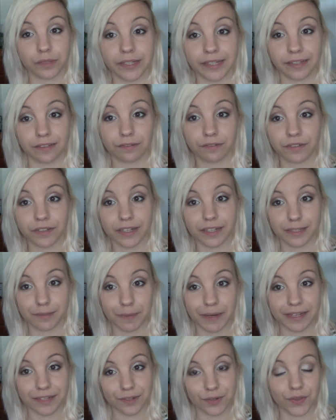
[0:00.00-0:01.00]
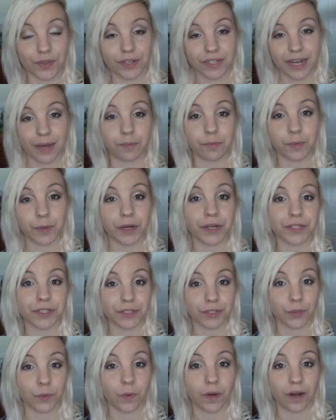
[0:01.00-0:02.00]
live. It's based on the type of
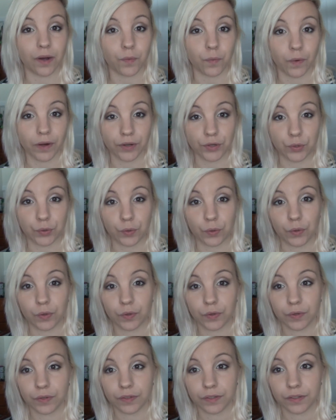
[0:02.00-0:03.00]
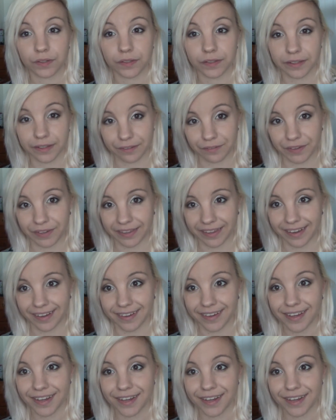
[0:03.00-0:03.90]
person you are when you're living there.